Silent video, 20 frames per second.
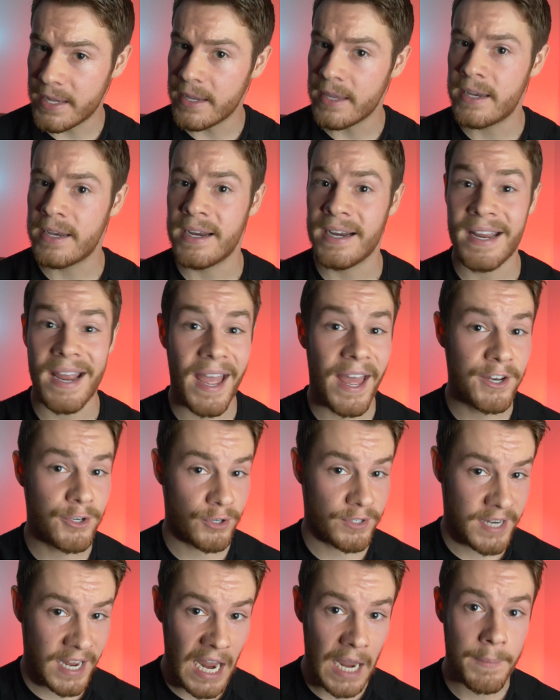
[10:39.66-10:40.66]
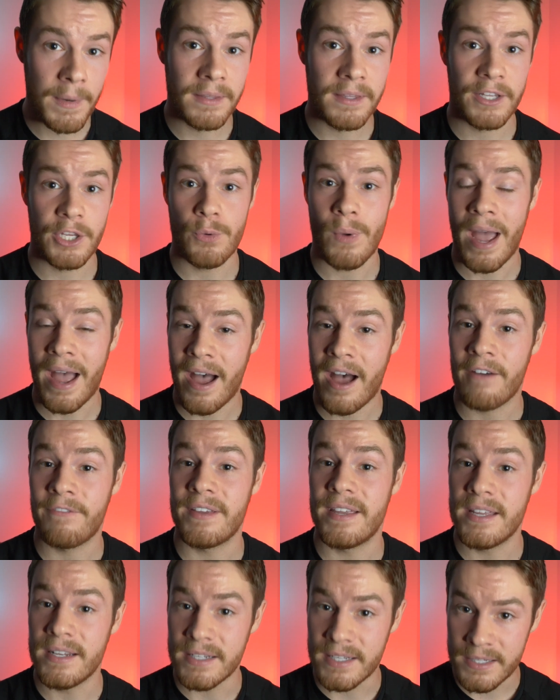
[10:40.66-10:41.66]
eating, entertainment that you have
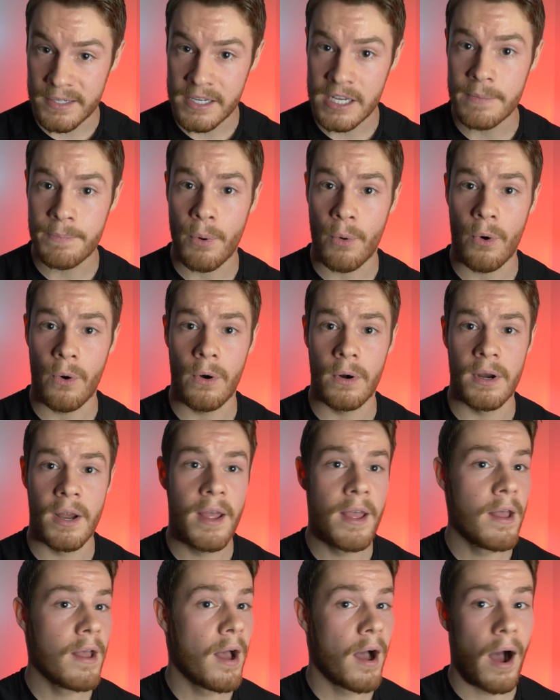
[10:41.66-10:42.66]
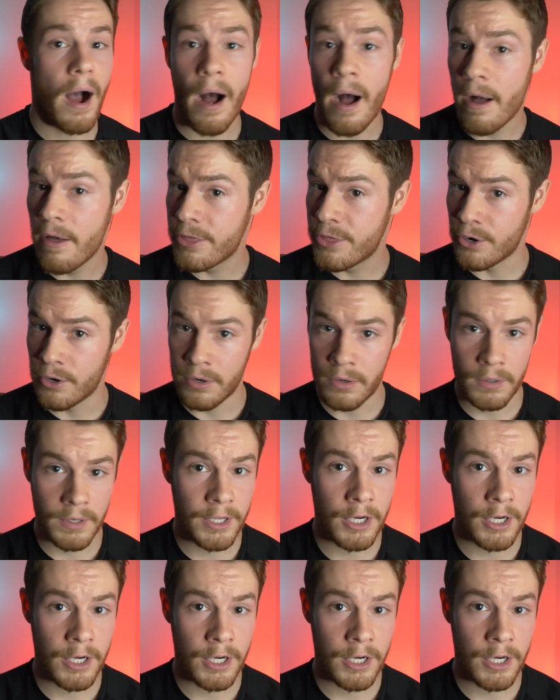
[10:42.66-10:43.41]
in Seaport. Other,